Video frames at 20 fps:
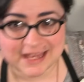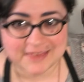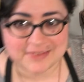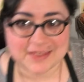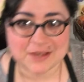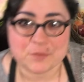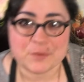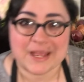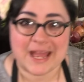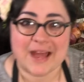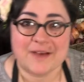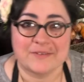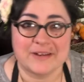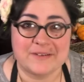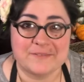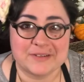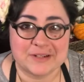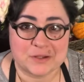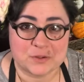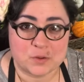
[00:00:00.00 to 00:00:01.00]
I think we haven't
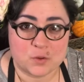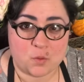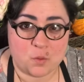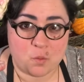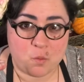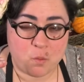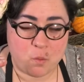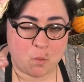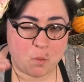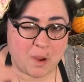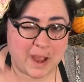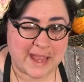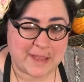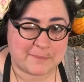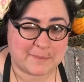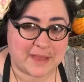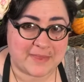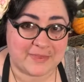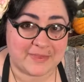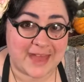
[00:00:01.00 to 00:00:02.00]
even quite
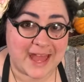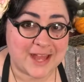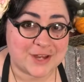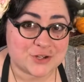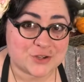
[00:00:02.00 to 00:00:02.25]
met that